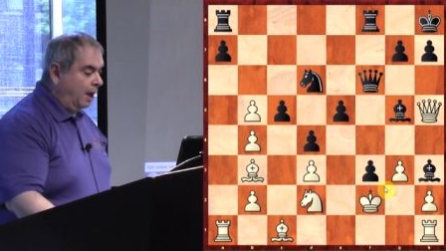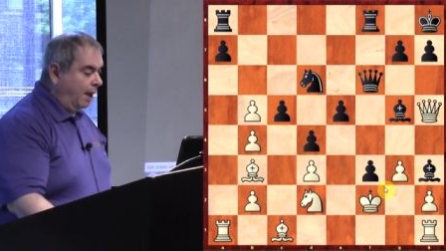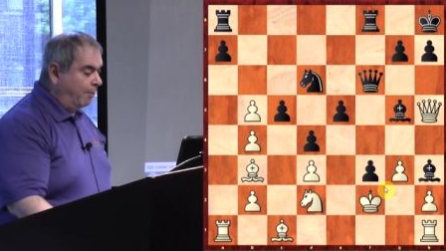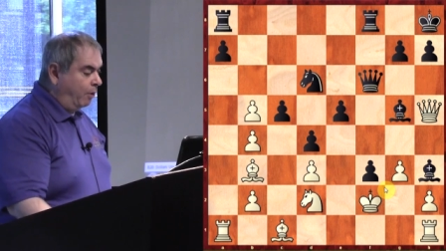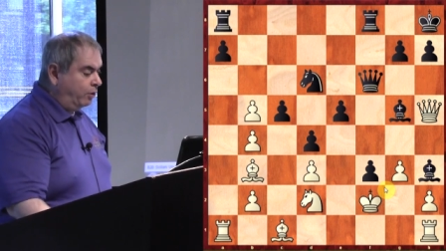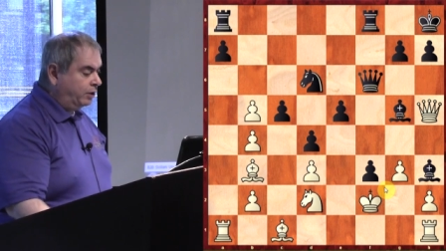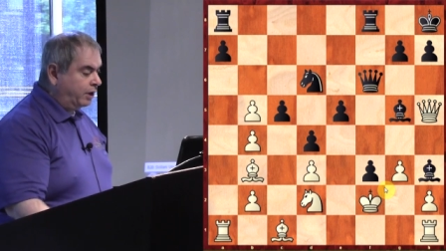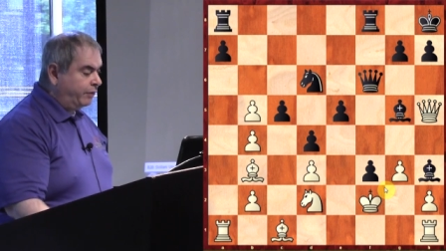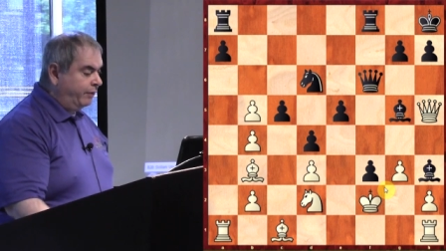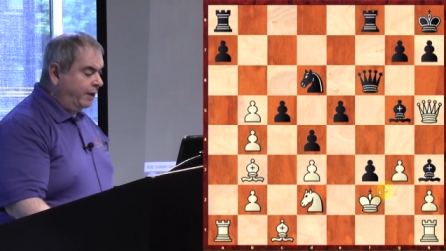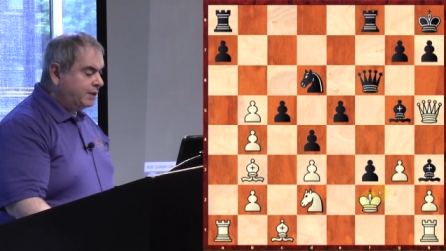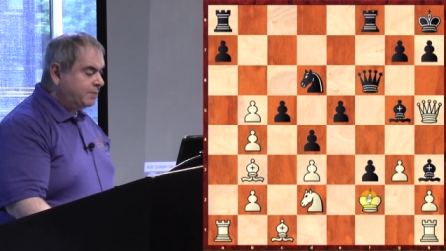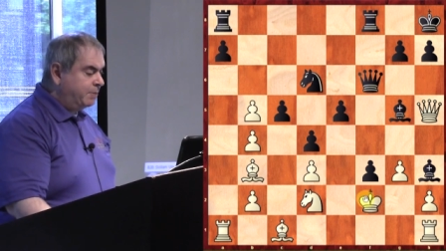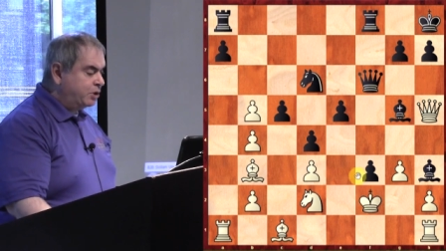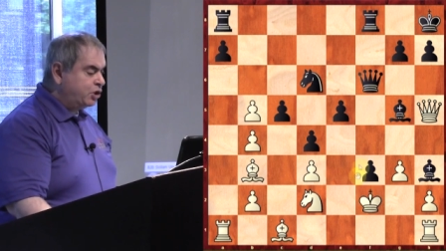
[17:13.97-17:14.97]
Among the
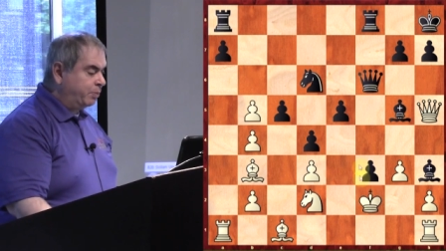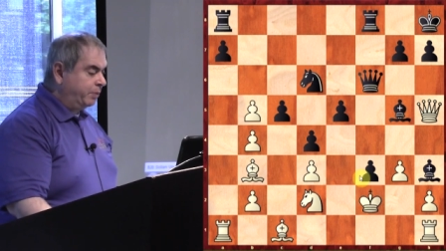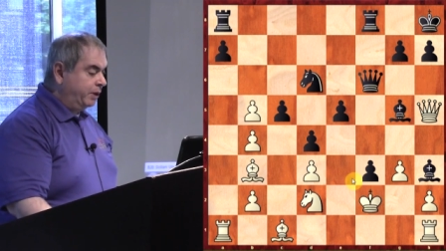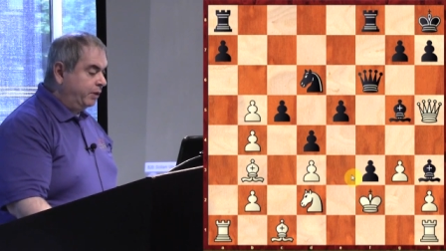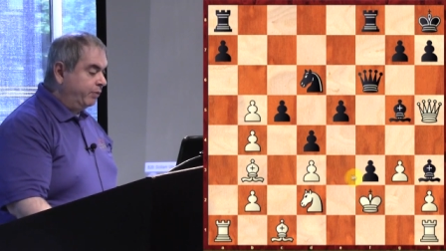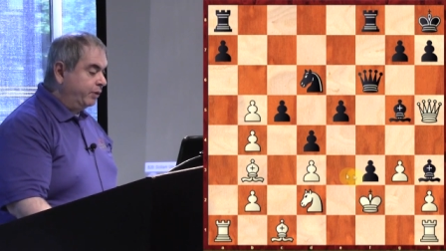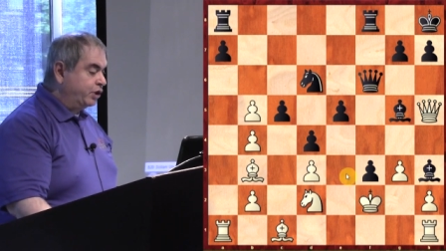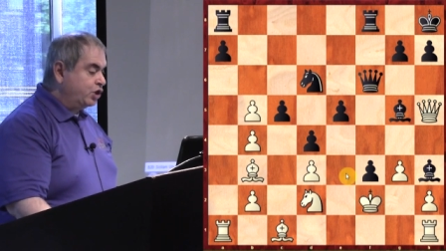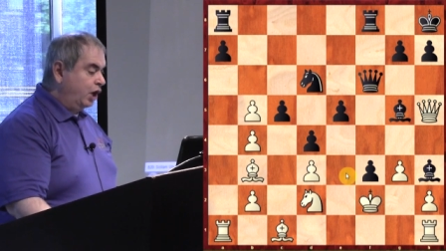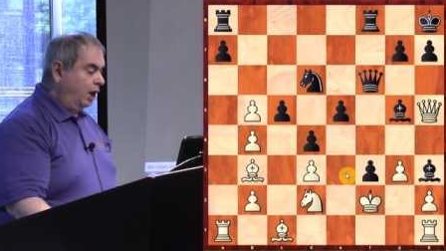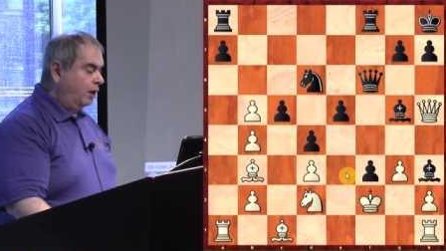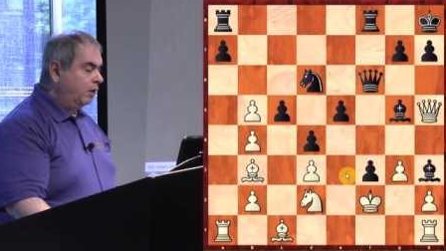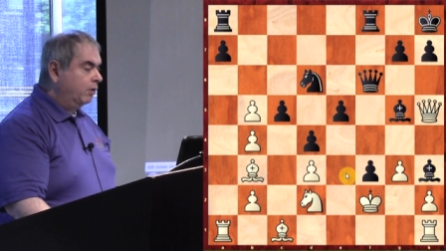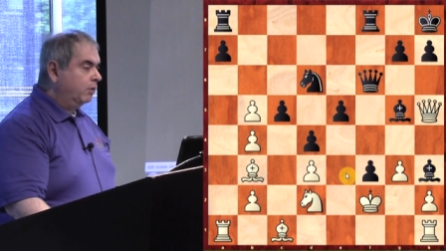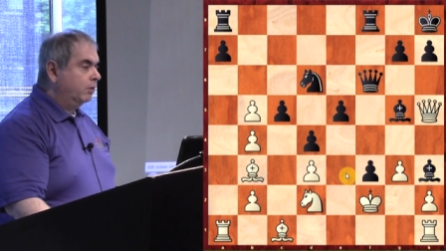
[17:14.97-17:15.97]
threats, bishop e3 check.